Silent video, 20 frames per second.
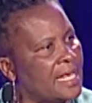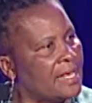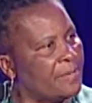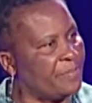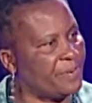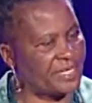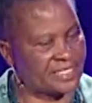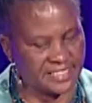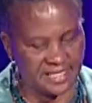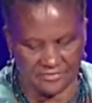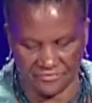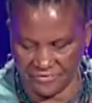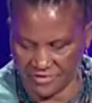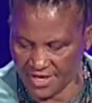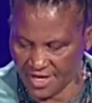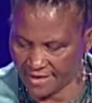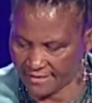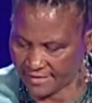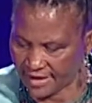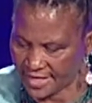
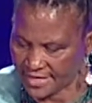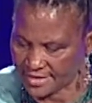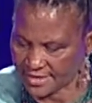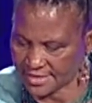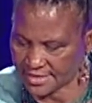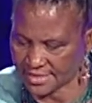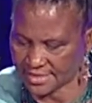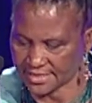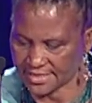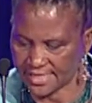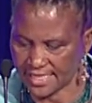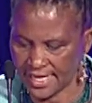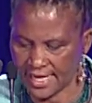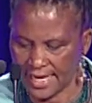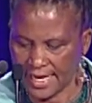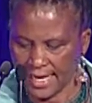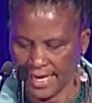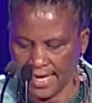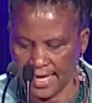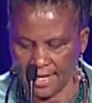perseverance,
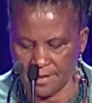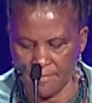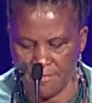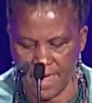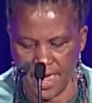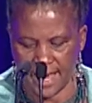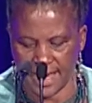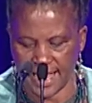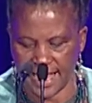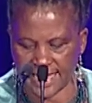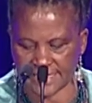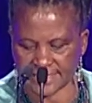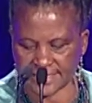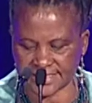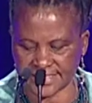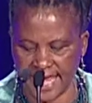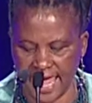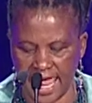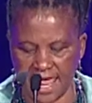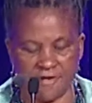and make us
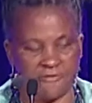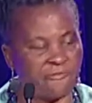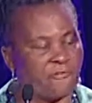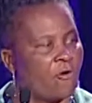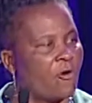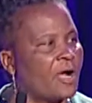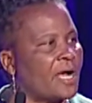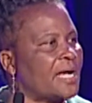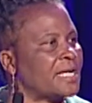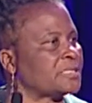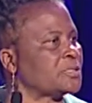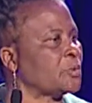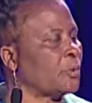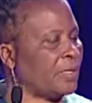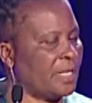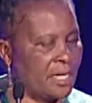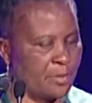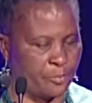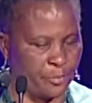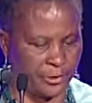stay focused
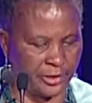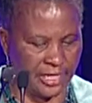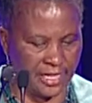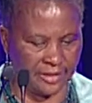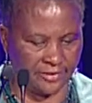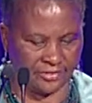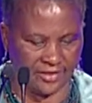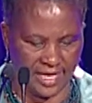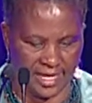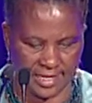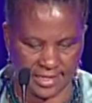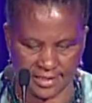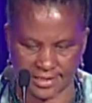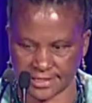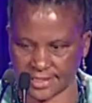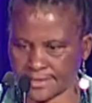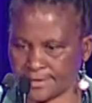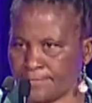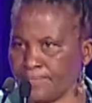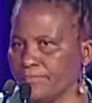on important
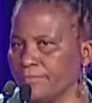things.